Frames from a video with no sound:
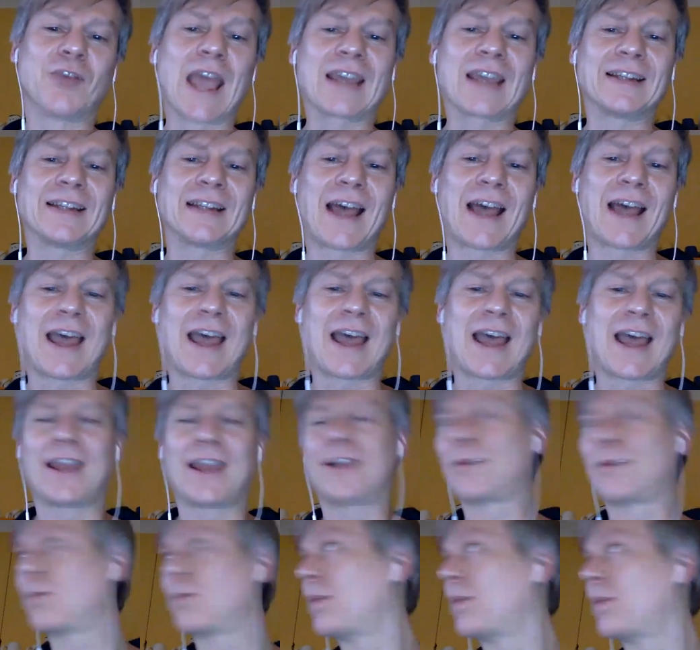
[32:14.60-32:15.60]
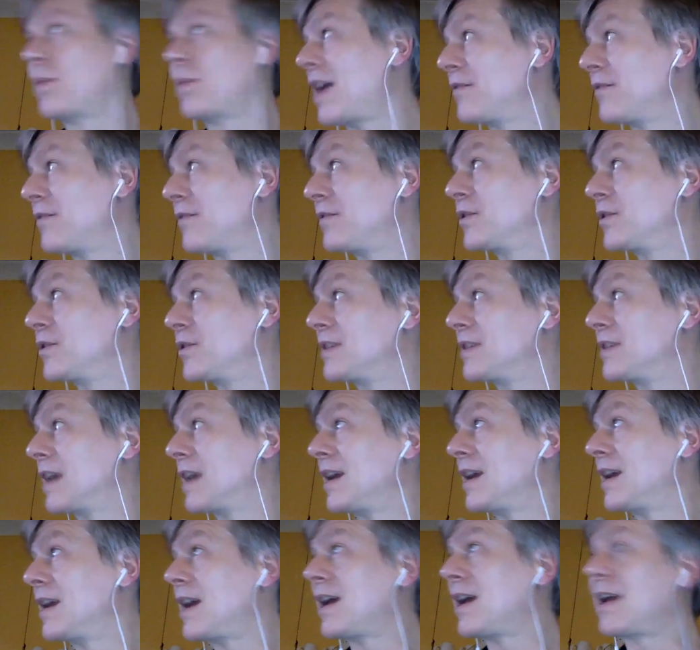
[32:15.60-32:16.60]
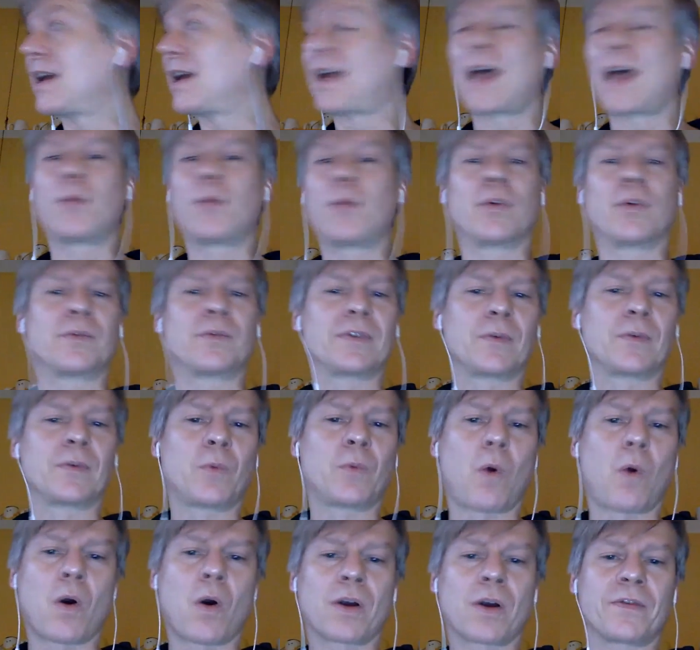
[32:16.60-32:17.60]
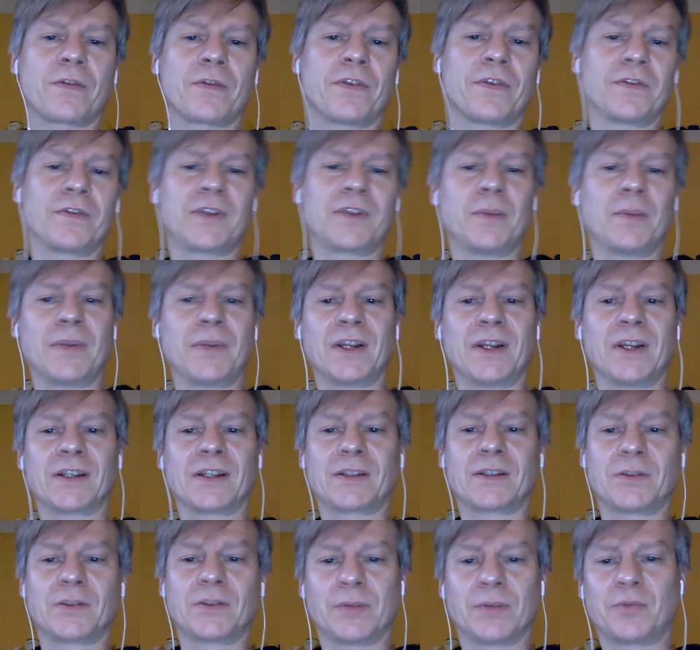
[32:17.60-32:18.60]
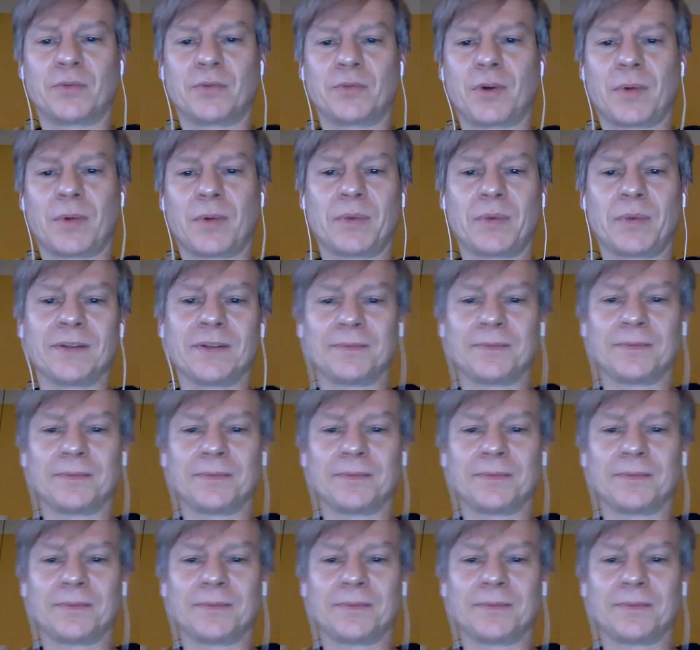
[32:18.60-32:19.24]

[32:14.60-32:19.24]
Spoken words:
and we have to say I would walk 50 minutes to him probably.